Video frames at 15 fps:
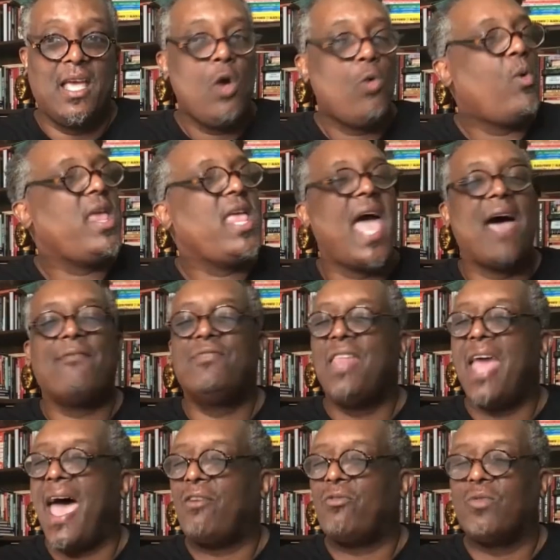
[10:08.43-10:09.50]
we have
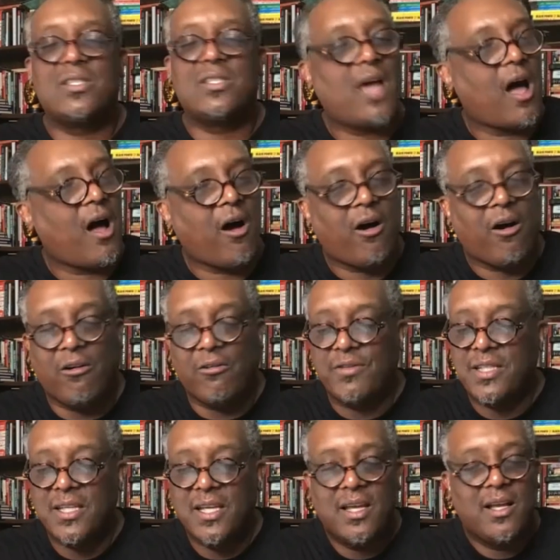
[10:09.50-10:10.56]
not
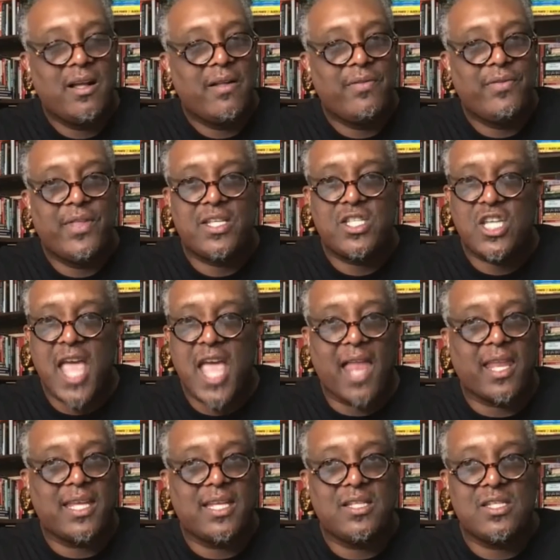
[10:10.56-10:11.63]
resolved the
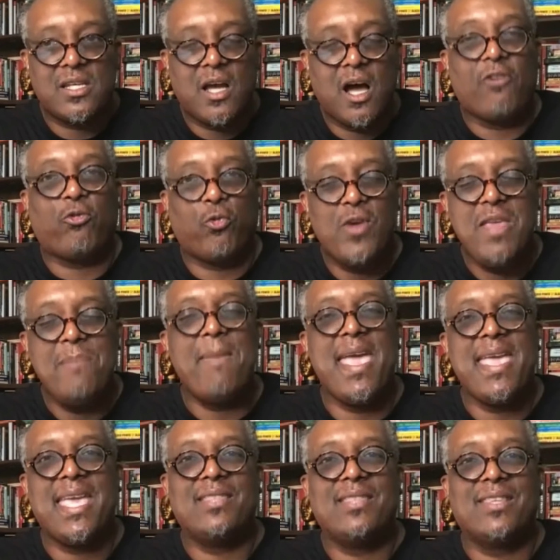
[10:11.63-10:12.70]
challenge of
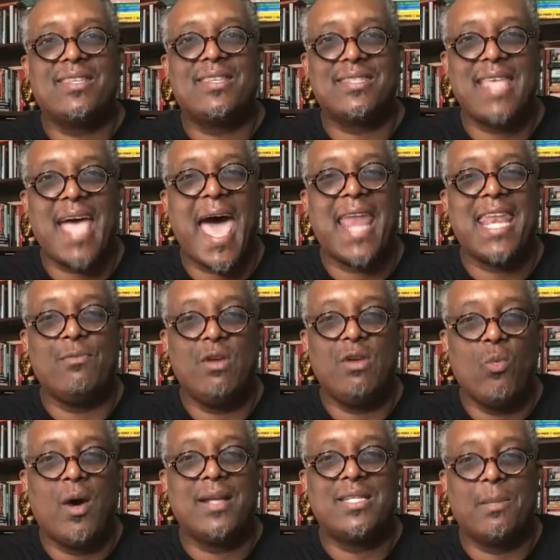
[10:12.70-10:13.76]
remaking the society we
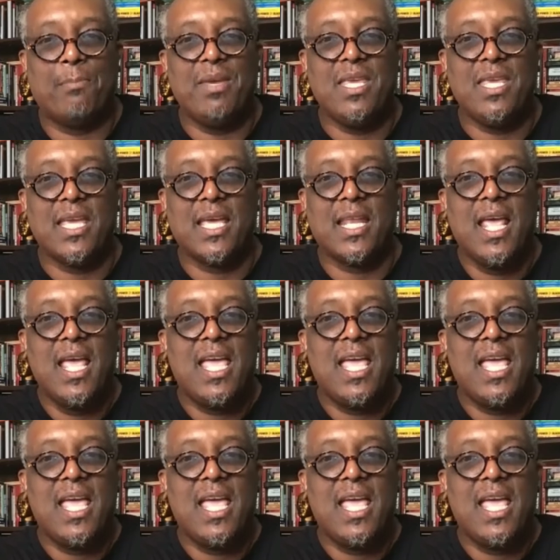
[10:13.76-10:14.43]
want to be in.